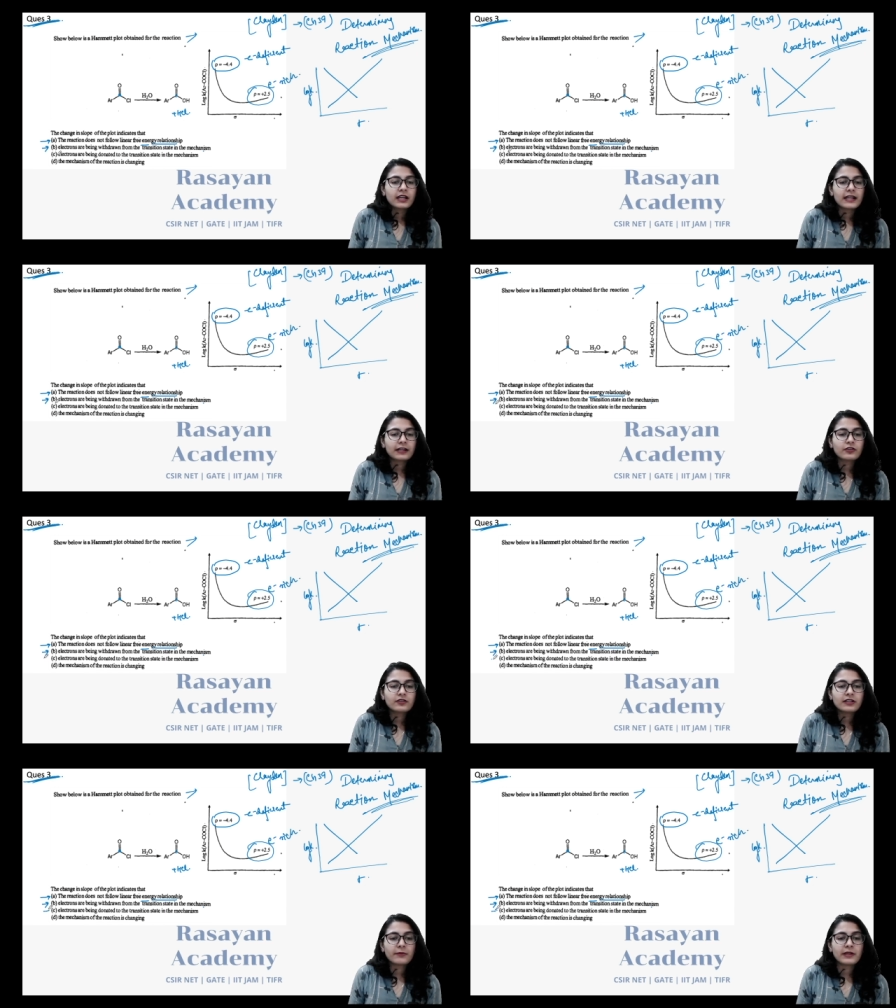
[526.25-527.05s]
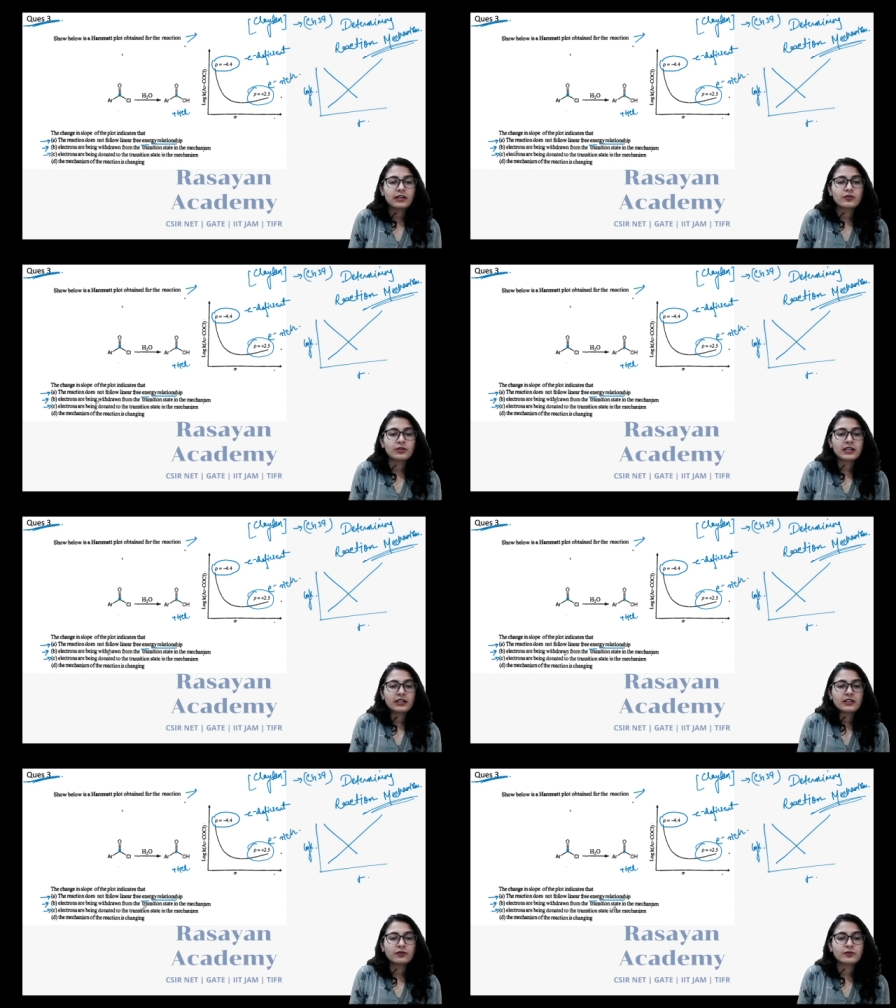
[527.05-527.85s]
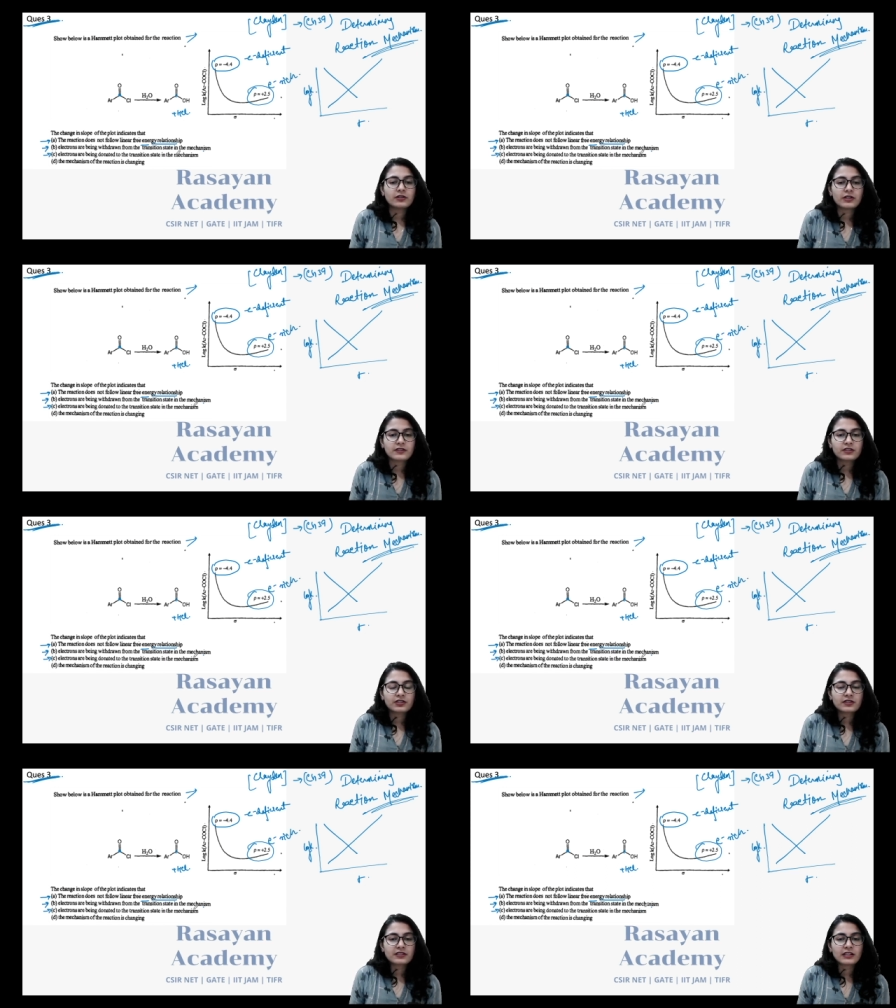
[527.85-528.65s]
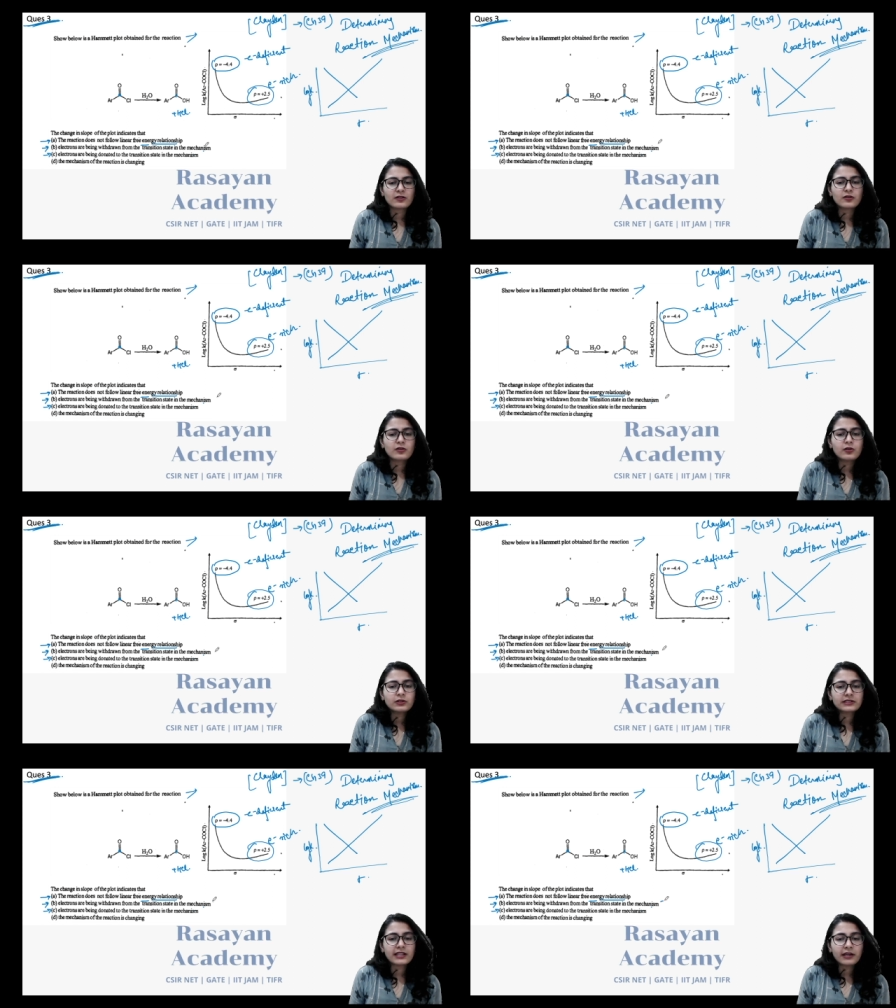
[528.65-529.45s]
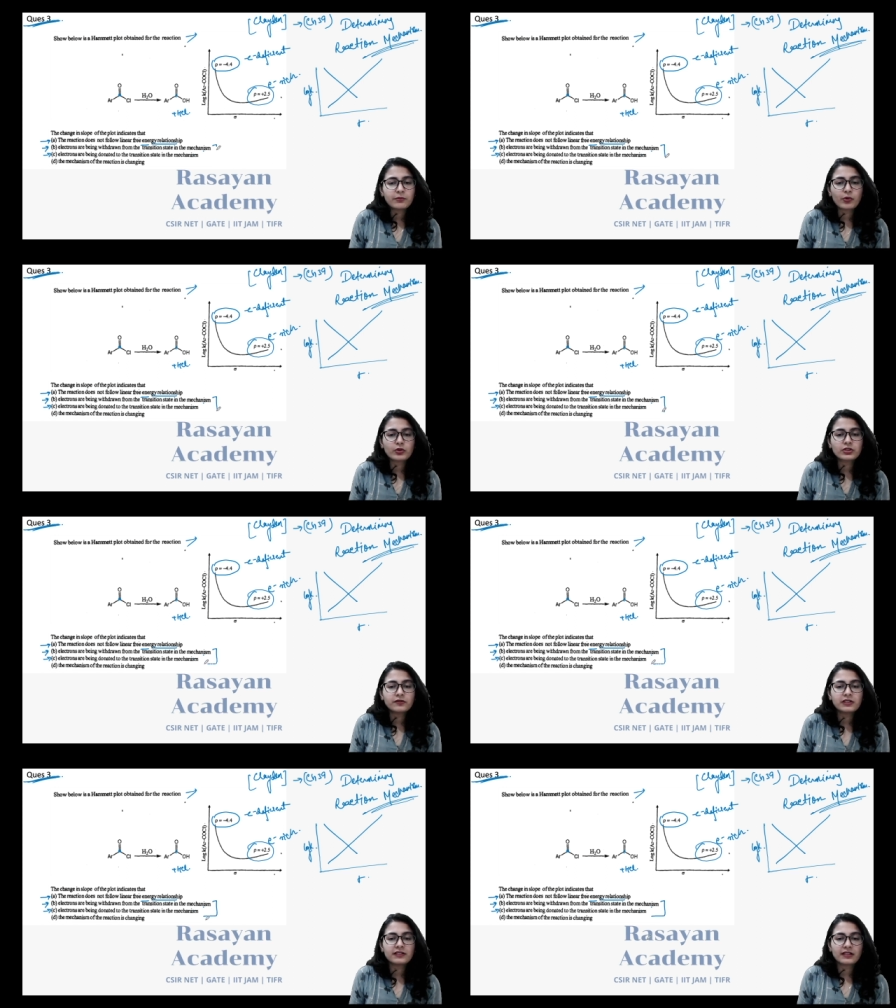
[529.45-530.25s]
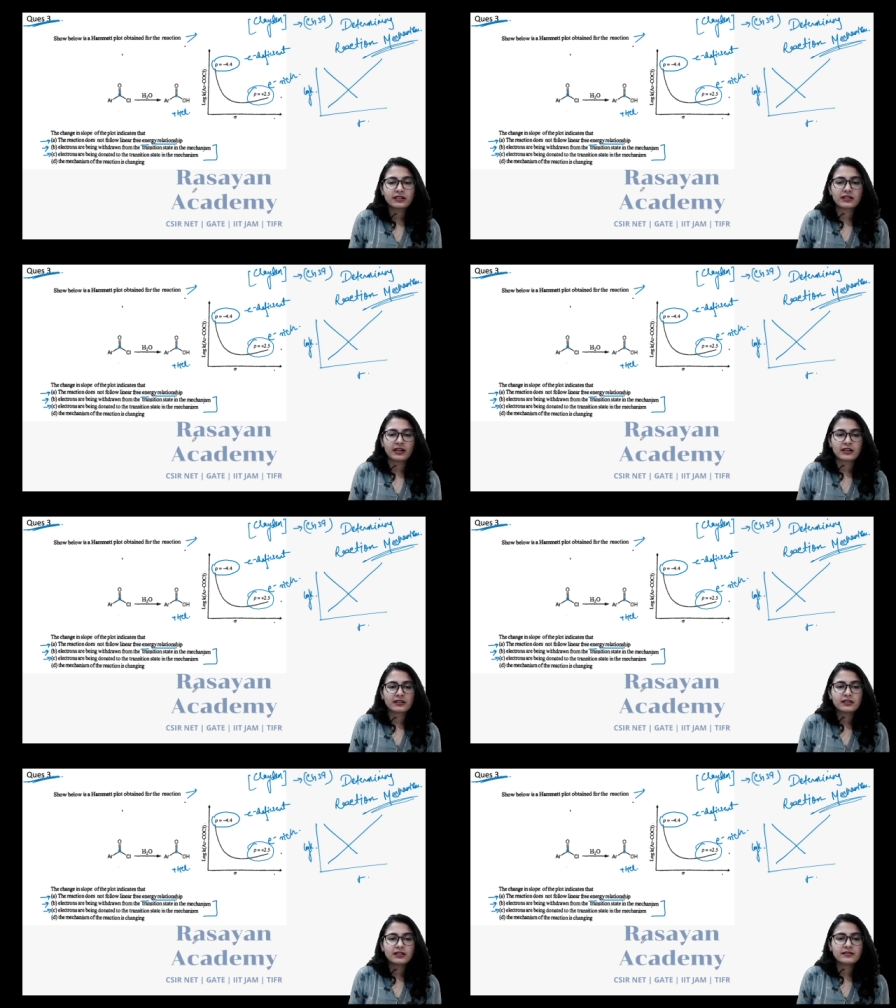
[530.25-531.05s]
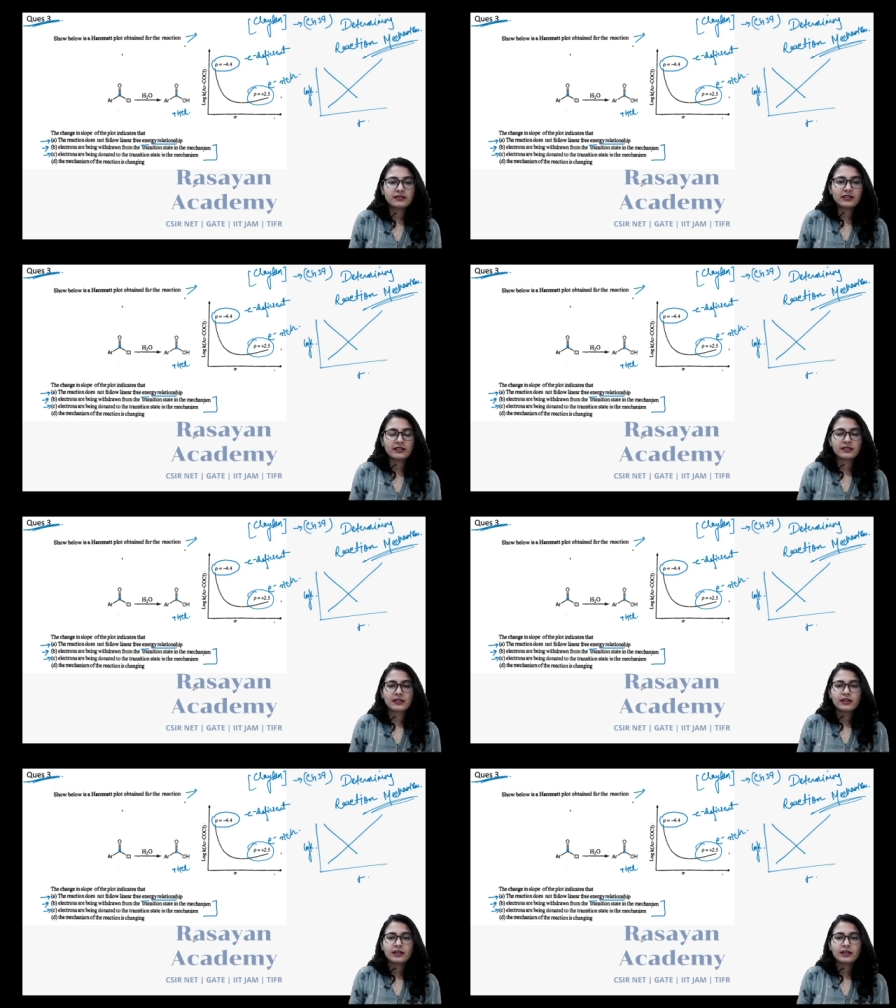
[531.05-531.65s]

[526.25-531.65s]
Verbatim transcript: Electrons are being donated to the transition state. Looks like both of these are correct, isn't it?